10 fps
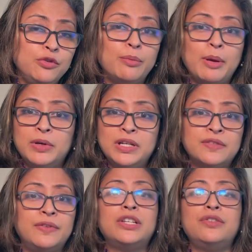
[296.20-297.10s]
you remember
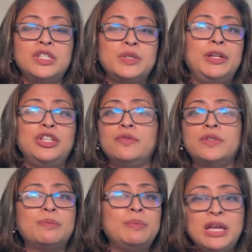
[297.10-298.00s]
his victory speech, he
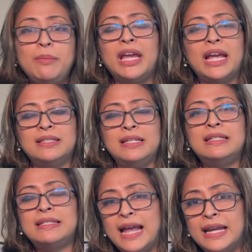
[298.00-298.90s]
was beaming as he
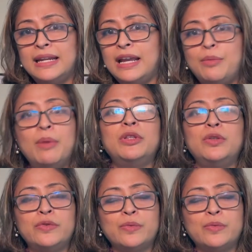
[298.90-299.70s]
said, and I remember those